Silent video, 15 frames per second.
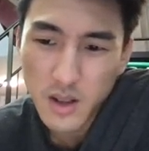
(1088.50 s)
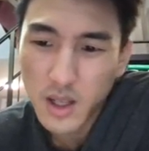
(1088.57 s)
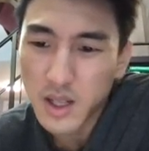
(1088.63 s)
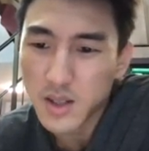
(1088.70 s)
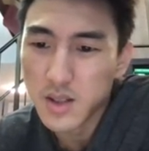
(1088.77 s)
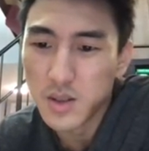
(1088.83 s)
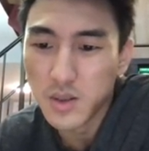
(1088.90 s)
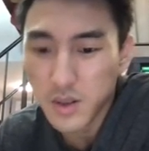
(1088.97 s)
like
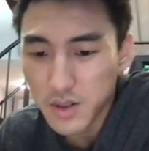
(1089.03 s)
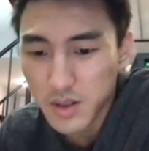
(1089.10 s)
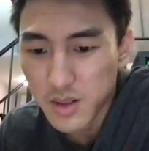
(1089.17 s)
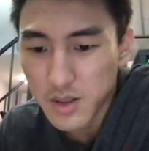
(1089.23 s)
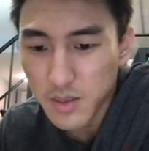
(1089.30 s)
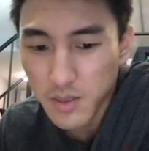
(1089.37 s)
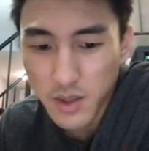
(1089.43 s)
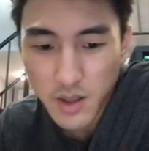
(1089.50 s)
200 or
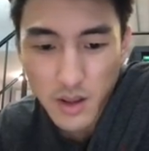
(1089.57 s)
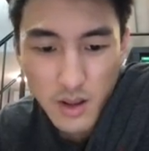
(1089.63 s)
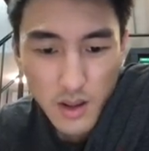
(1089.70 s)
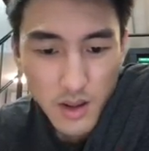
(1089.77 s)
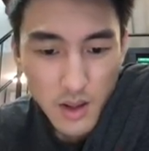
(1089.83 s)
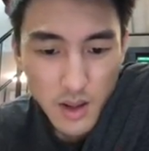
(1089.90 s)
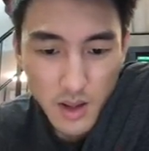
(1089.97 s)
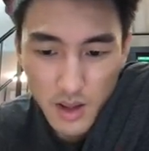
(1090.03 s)
something.
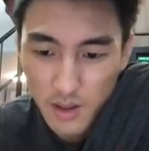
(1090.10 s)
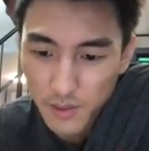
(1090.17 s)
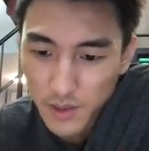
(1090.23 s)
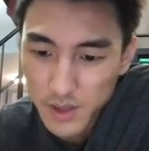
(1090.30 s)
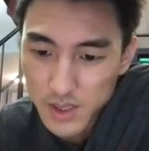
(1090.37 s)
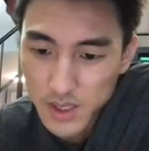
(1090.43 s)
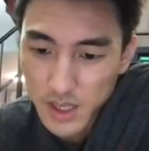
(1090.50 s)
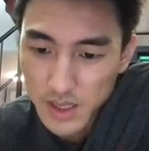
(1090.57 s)

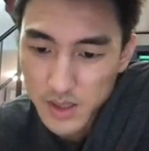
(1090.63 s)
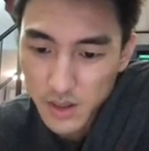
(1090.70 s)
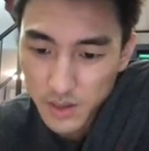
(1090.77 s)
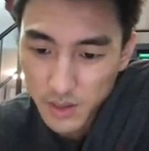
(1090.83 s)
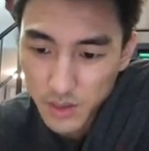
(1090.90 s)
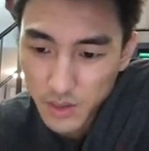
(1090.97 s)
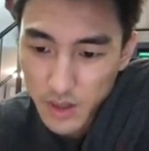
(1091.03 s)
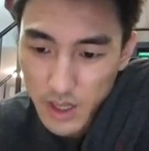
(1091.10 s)
First eds are
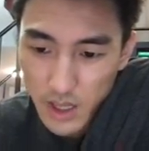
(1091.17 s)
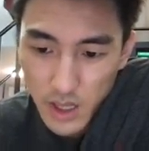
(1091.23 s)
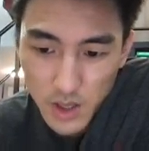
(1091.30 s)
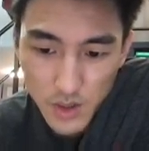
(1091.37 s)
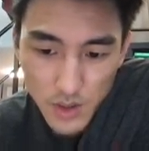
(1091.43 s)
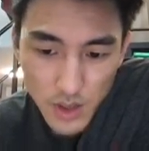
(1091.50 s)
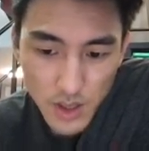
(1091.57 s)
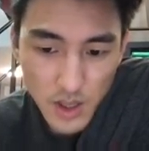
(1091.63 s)

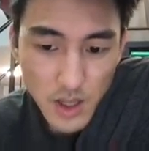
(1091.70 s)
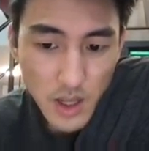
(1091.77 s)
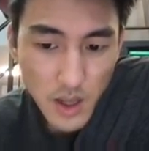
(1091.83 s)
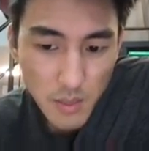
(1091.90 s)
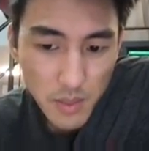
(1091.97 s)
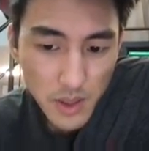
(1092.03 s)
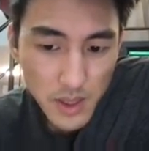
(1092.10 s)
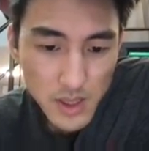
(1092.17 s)
300. You can get
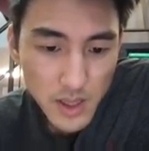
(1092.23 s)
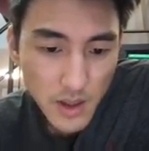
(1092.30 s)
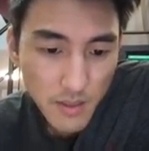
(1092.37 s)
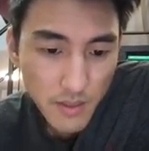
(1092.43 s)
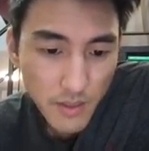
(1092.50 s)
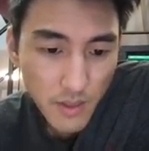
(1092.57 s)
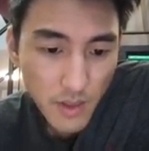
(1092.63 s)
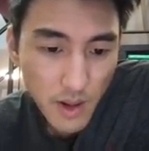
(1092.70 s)
a
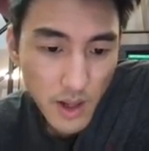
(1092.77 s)
playset for